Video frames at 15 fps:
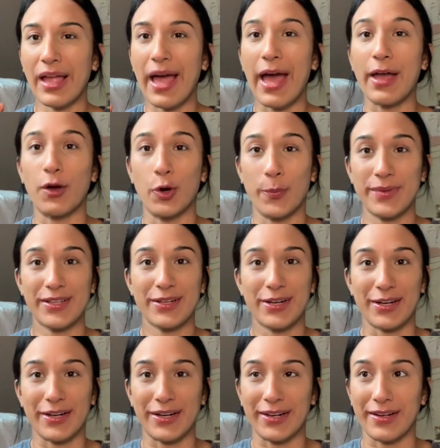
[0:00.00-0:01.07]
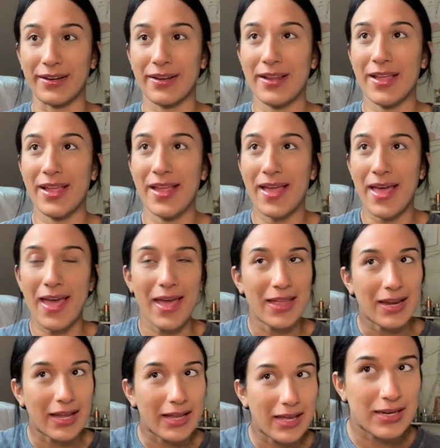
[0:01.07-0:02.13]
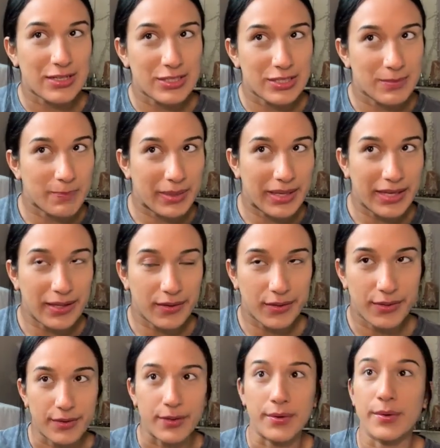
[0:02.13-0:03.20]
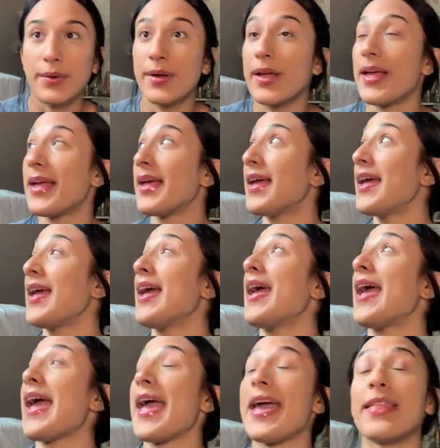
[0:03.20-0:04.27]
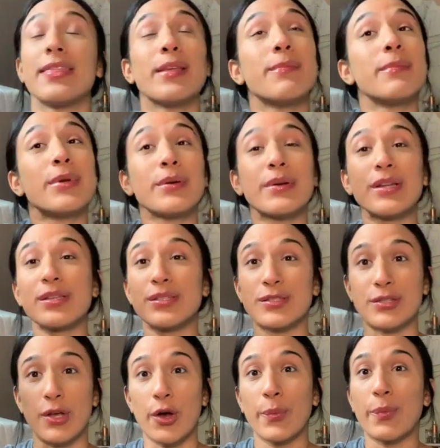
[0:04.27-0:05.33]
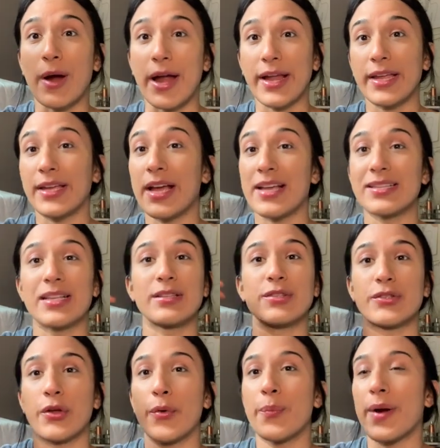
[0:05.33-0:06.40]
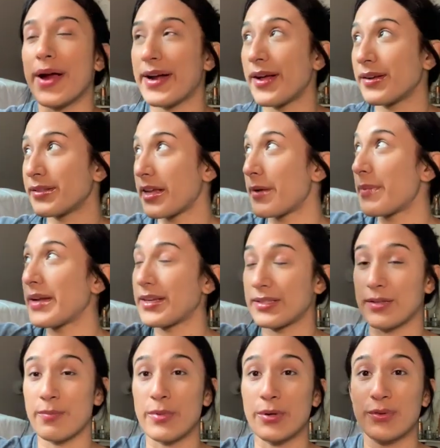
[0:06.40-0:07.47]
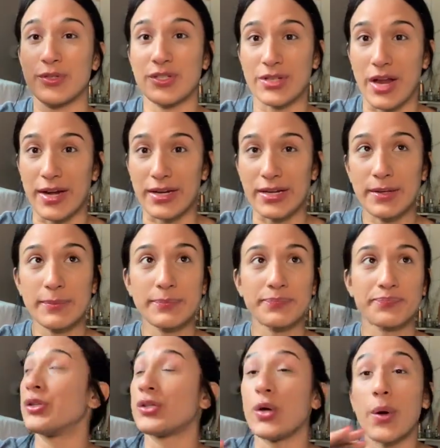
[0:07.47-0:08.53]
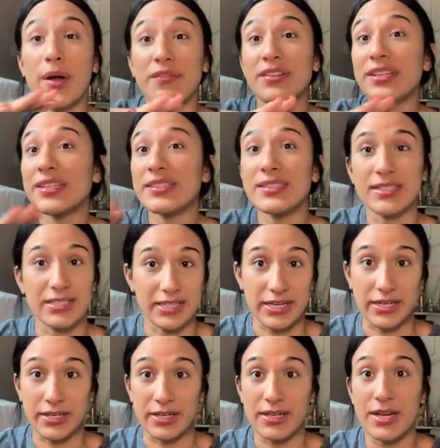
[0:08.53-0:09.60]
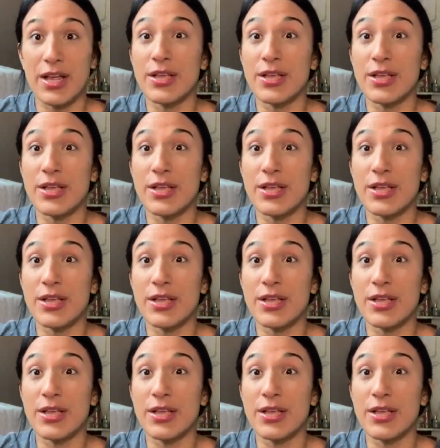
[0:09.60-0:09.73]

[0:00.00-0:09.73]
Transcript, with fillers: I opened the curtain, and I kind of just peeked through. And the moon is so bright, you guys, it's so bright outside because the moon's shining. So everything's clear.